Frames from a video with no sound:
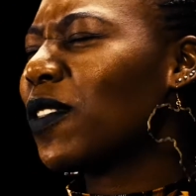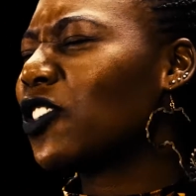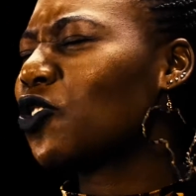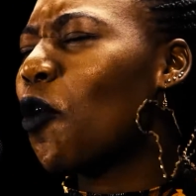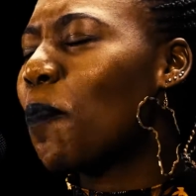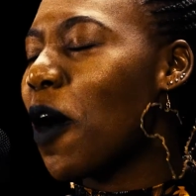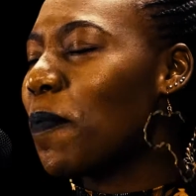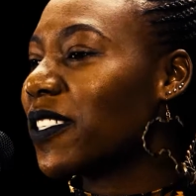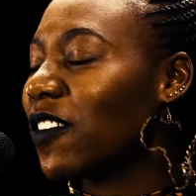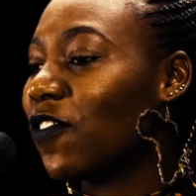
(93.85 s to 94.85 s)
with the sole
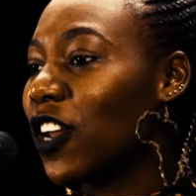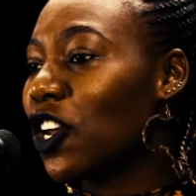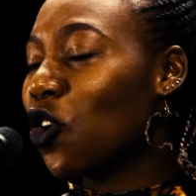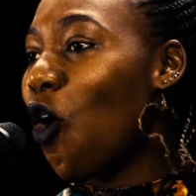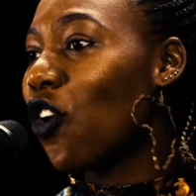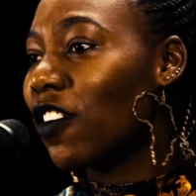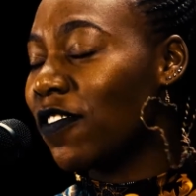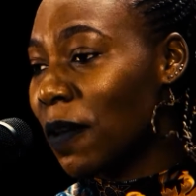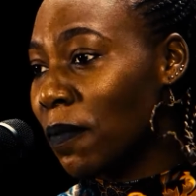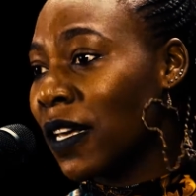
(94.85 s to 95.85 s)
purpose of learning all
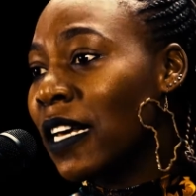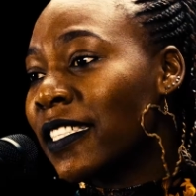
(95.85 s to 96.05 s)
of them.